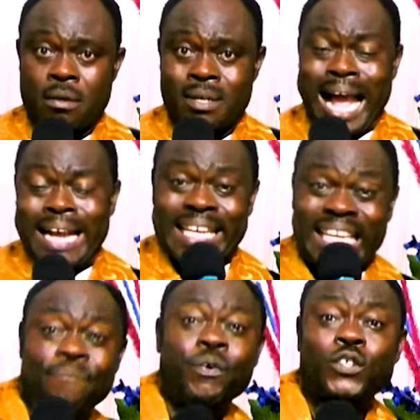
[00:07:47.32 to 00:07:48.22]
And
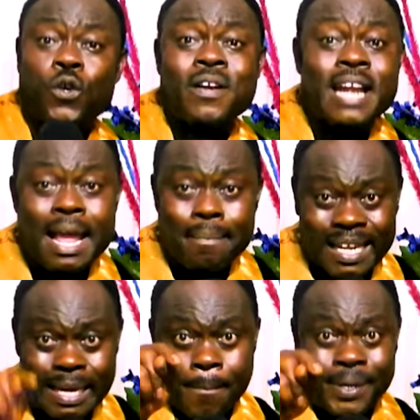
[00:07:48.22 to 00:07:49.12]
give us your name
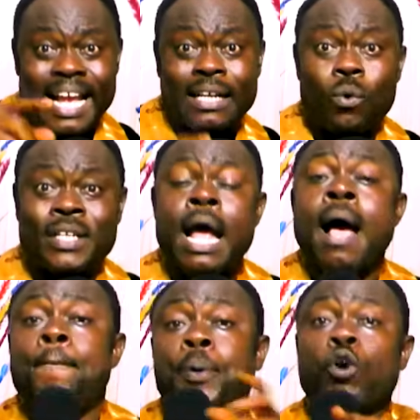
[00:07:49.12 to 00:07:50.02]
and the prayer request,
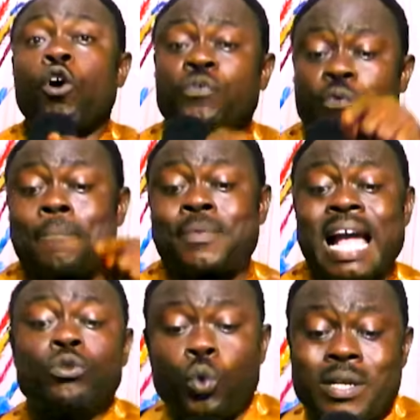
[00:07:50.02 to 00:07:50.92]
because from
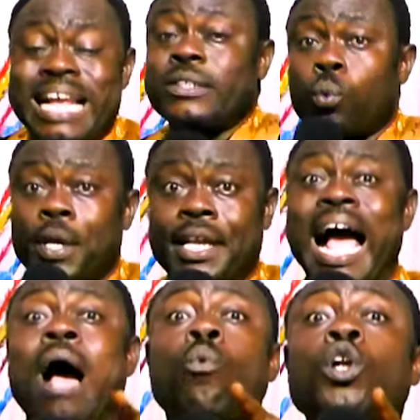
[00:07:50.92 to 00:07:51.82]
now to next week,
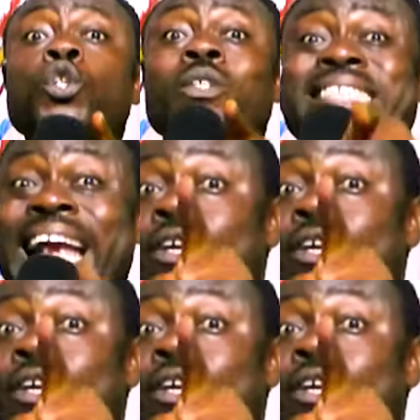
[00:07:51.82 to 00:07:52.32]
I want to take